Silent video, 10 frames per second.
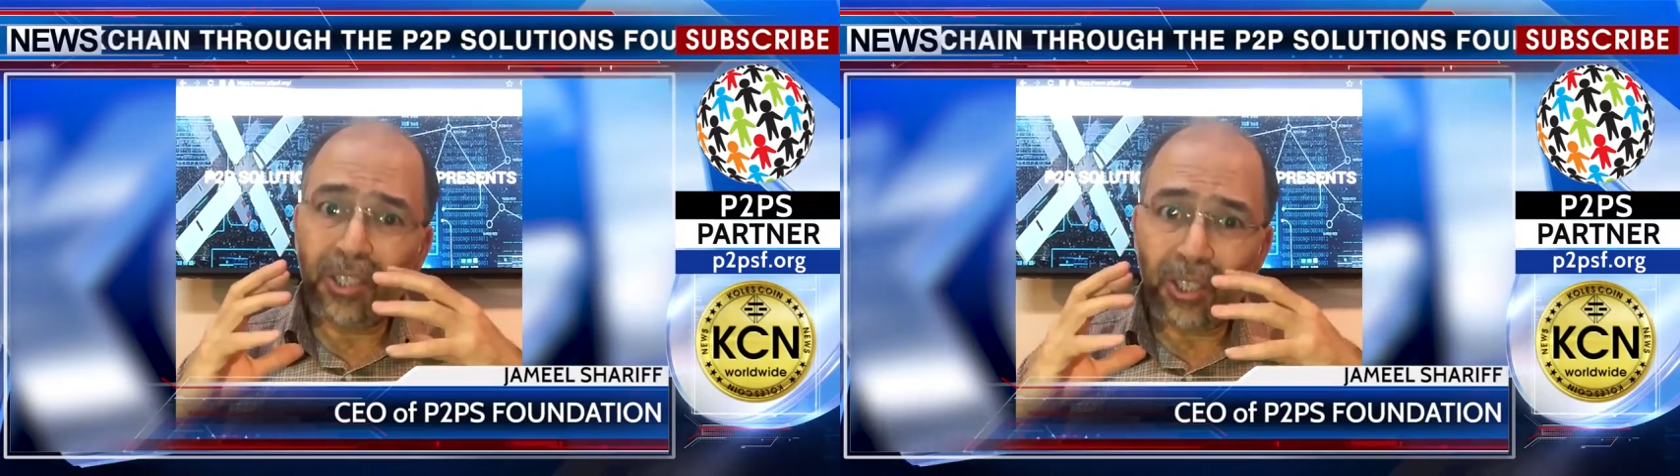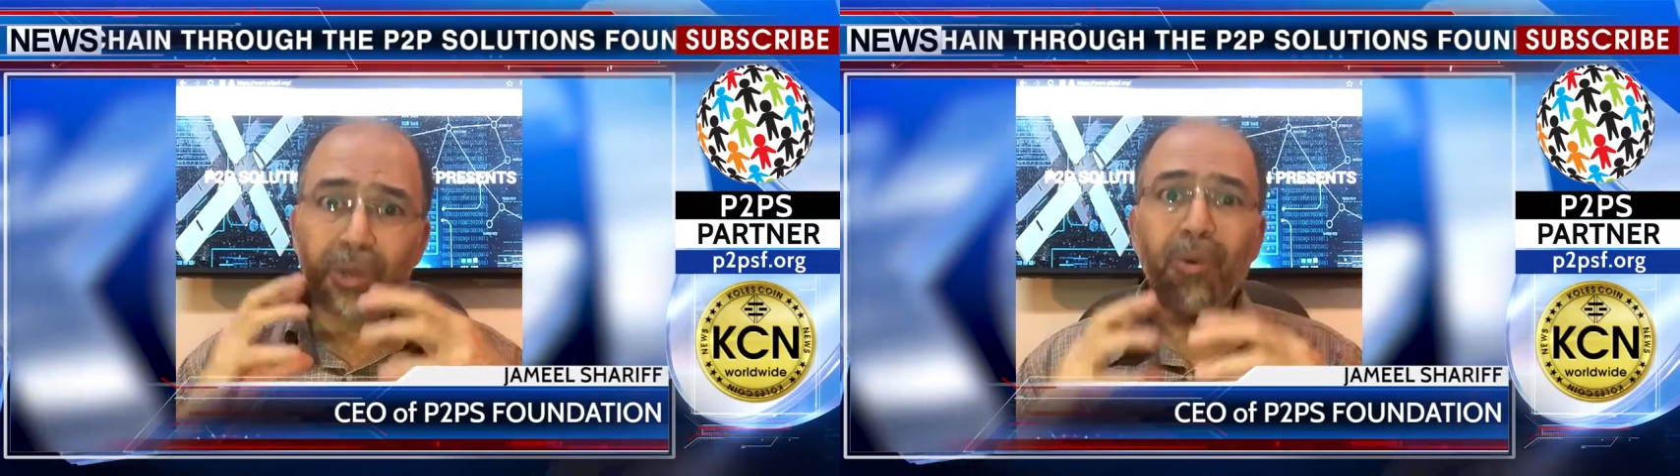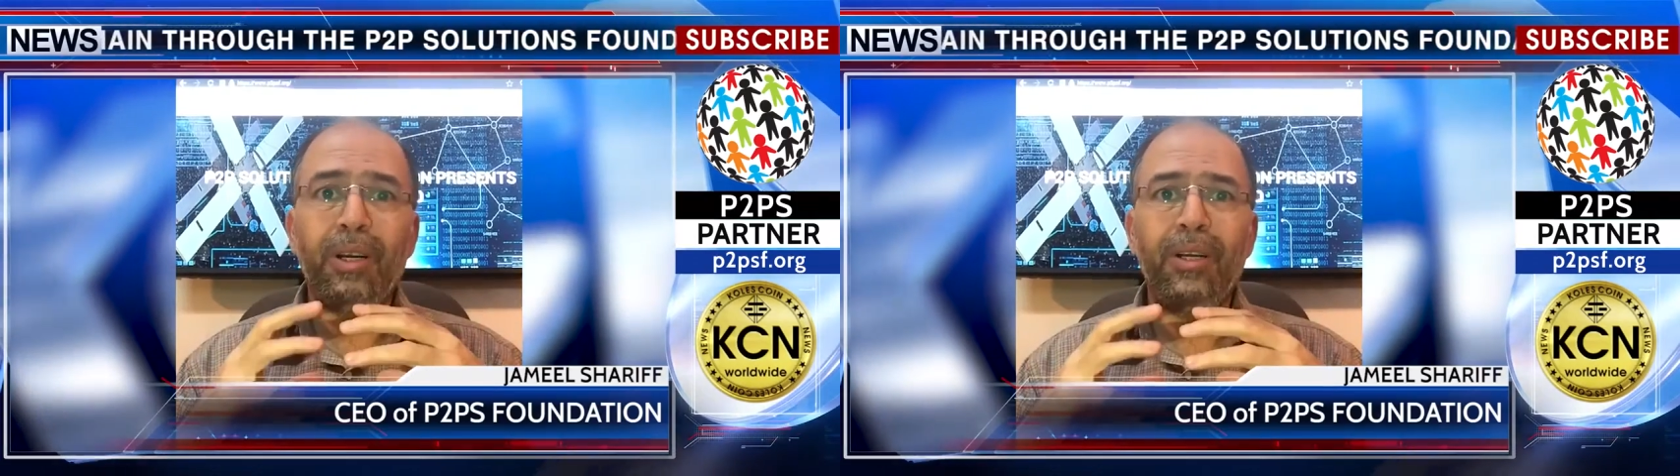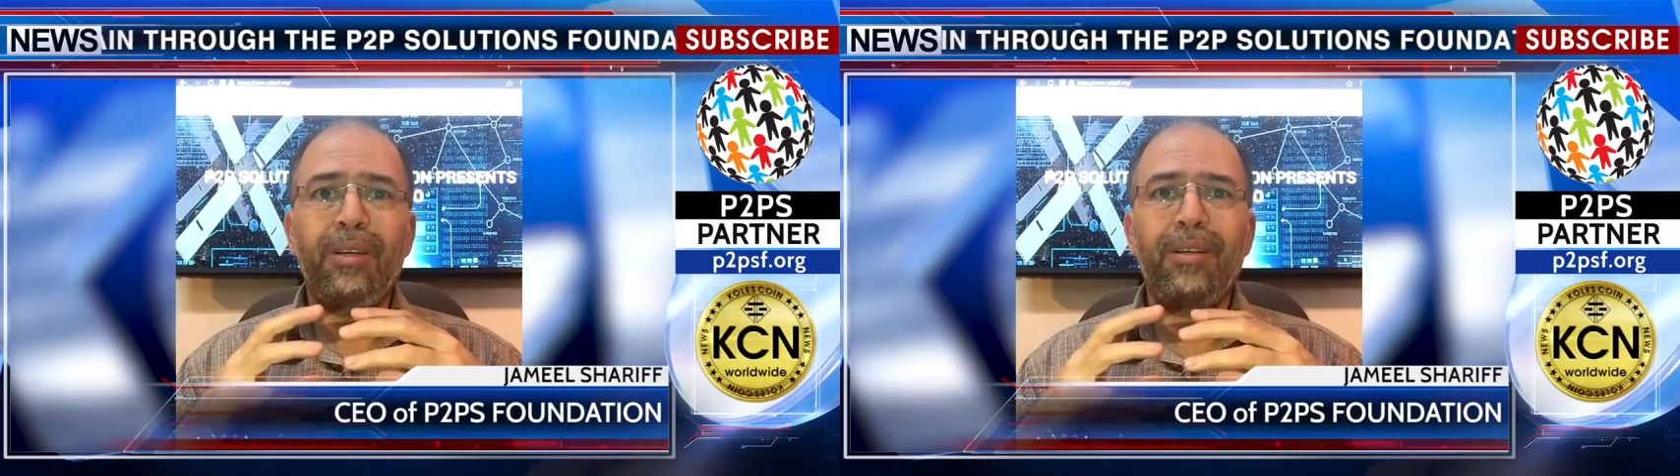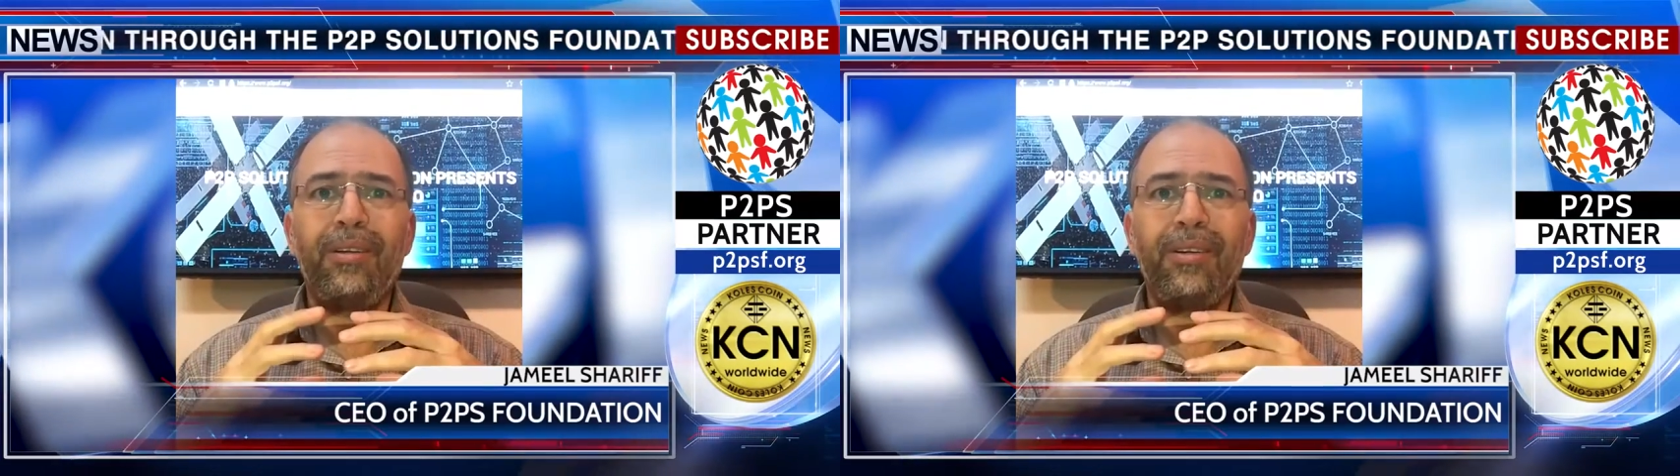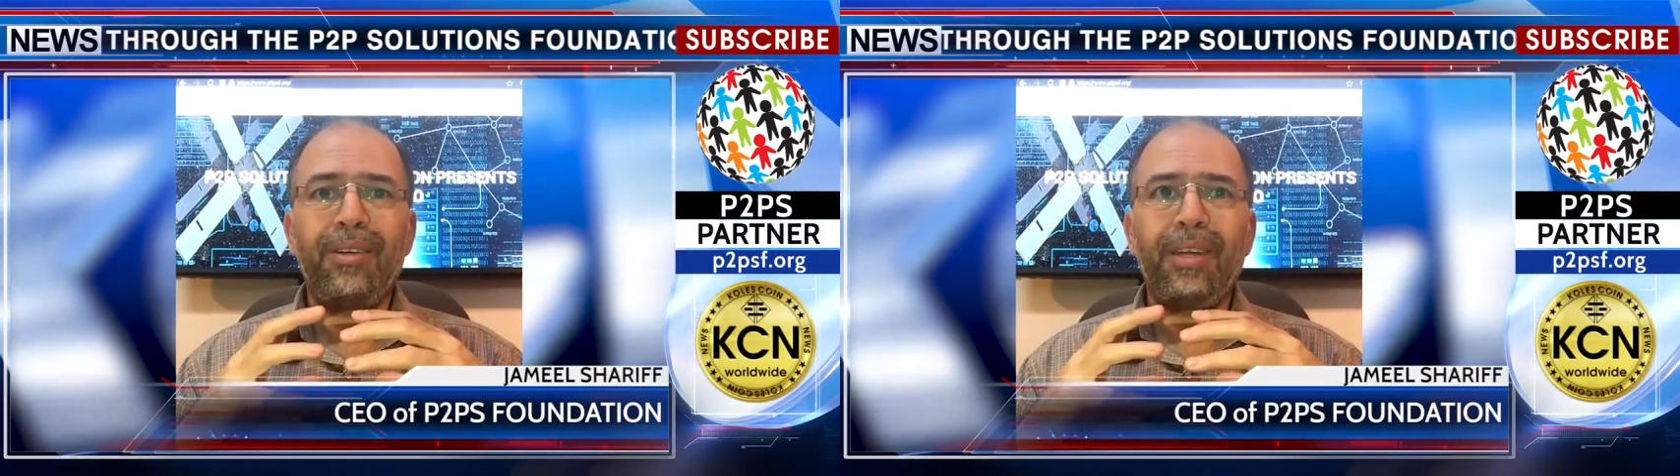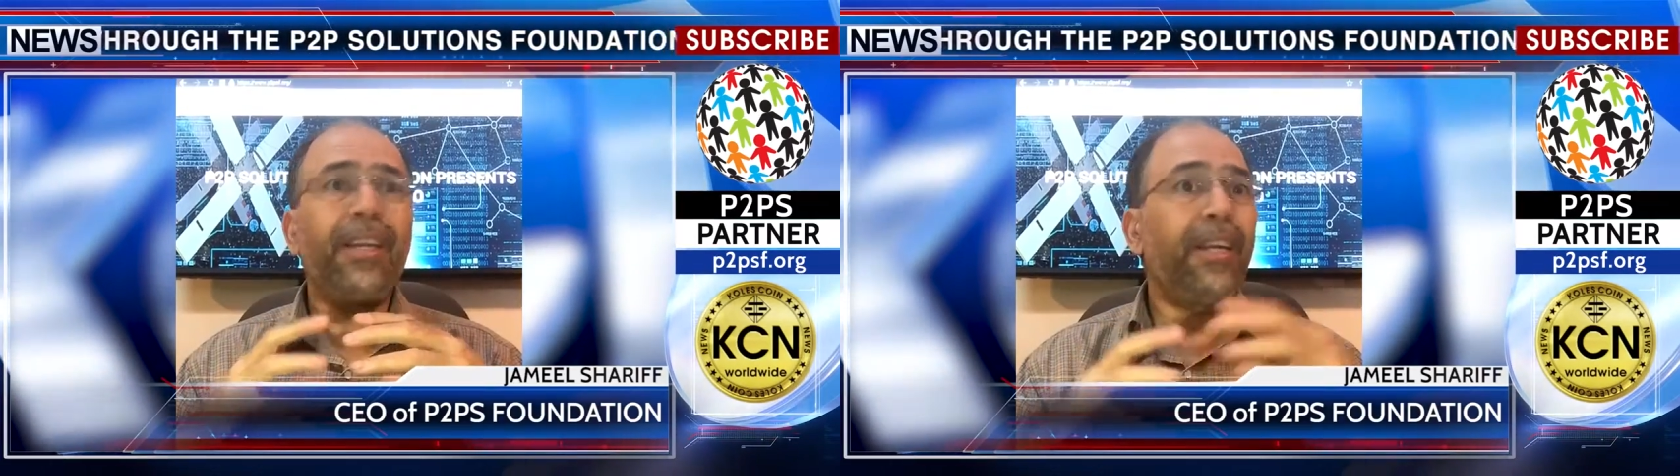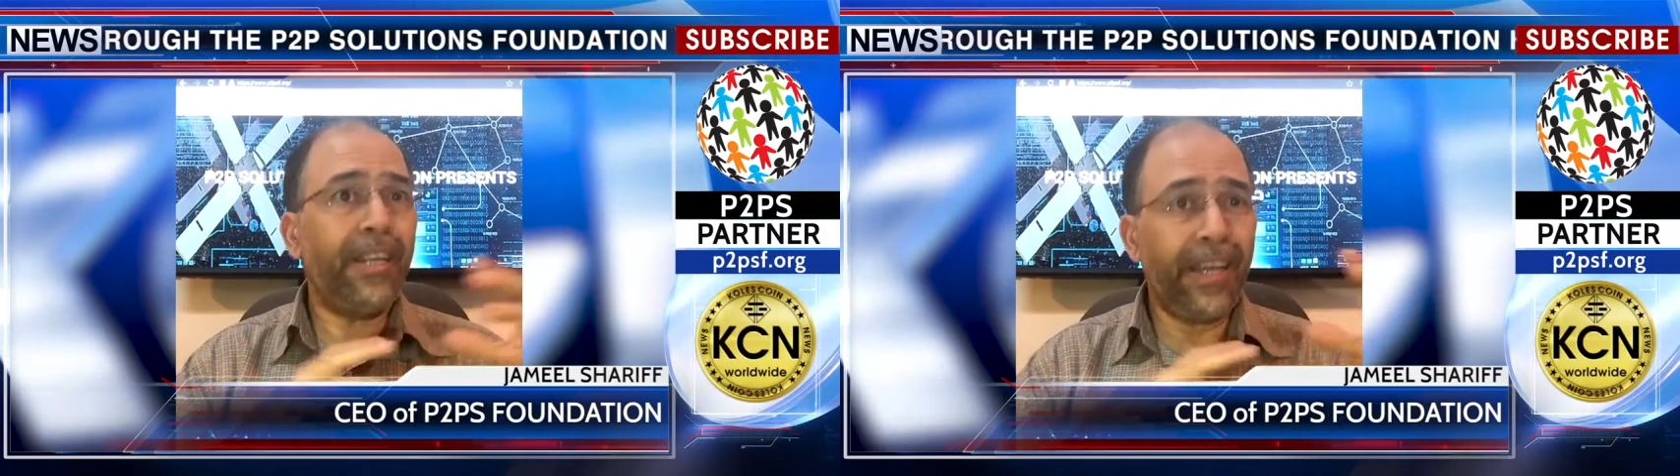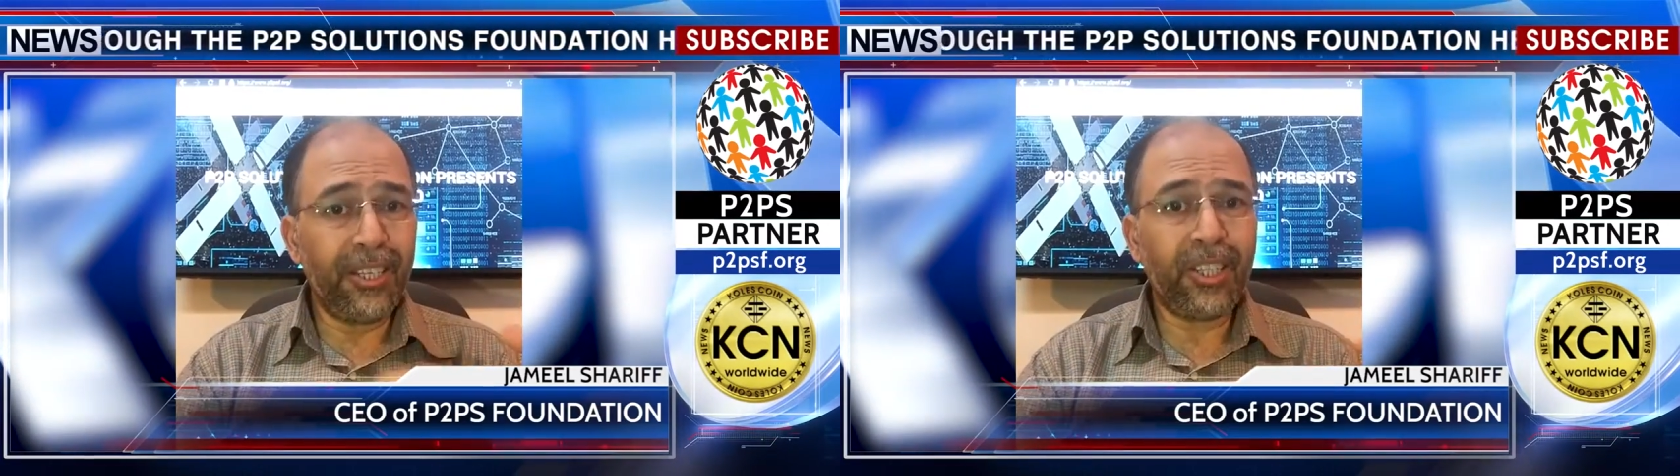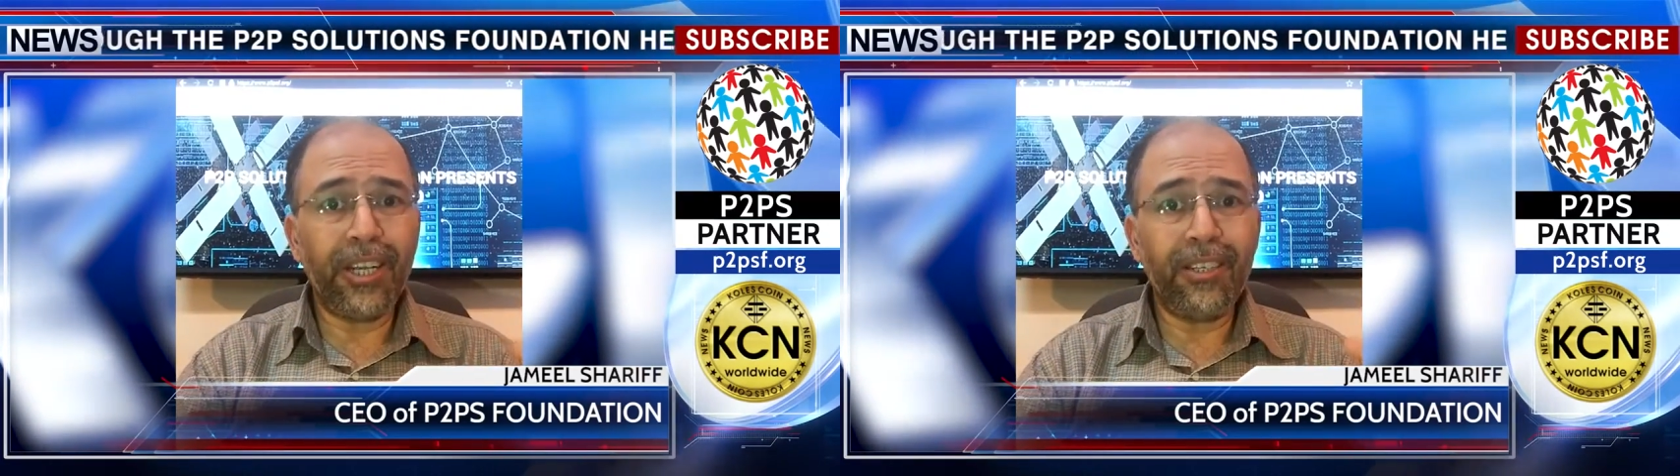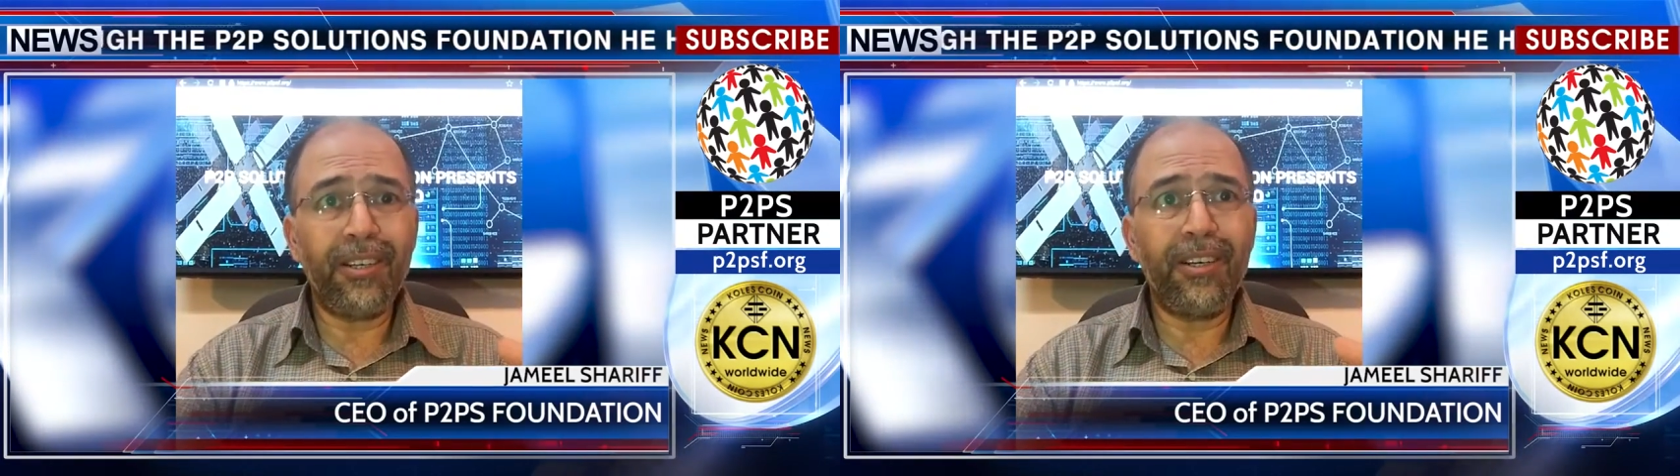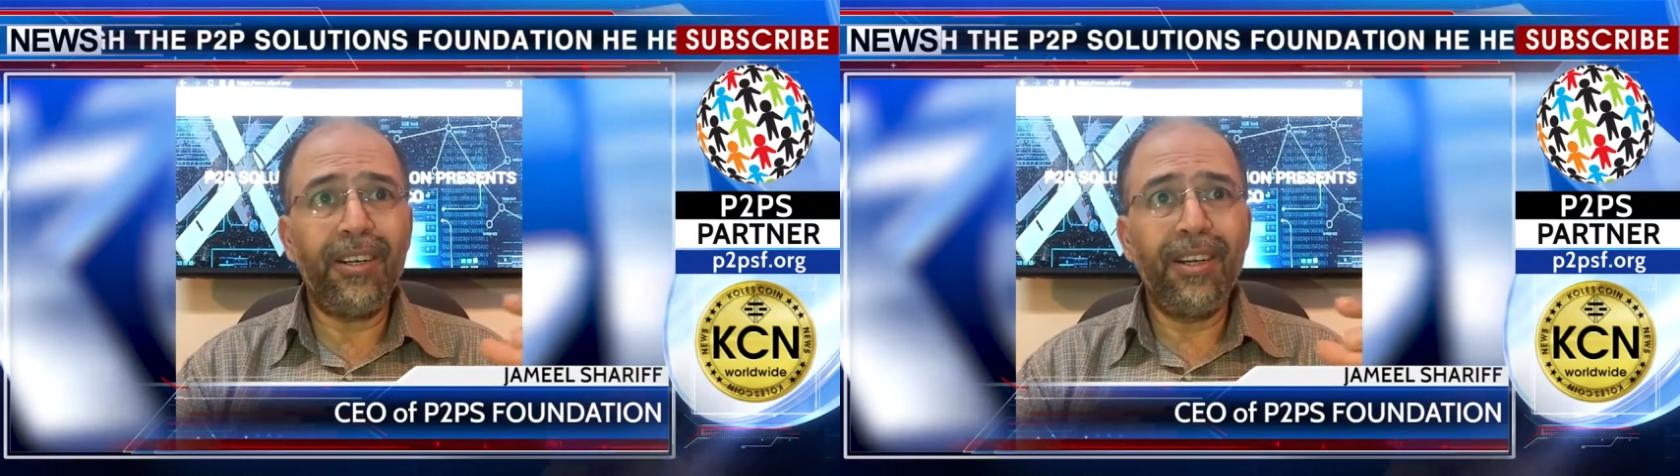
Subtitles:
stored, in a data center,